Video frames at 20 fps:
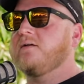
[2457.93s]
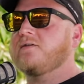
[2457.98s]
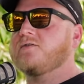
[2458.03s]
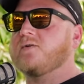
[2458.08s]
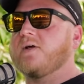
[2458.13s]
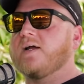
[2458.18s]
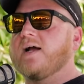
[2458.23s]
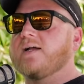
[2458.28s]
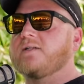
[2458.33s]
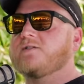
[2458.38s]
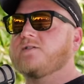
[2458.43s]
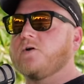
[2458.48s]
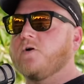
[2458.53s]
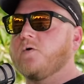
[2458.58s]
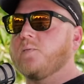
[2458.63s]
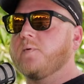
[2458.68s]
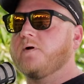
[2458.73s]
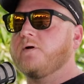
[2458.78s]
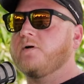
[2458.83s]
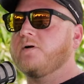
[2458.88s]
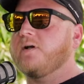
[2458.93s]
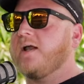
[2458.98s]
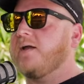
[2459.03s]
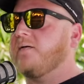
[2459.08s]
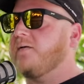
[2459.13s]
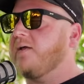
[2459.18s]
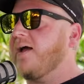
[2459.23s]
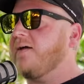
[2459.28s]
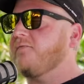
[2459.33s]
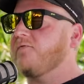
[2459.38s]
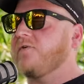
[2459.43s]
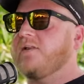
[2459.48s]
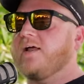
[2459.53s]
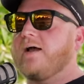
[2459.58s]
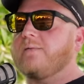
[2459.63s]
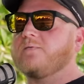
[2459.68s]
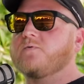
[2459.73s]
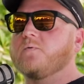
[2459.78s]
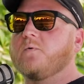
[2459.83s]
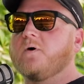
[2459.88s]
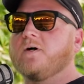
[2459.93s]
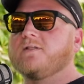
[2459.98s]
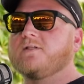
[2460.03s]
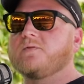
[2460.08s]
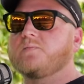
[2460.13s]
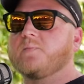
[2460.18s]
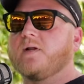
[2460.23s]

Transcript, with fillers: So I got sober and I, I relapsed once,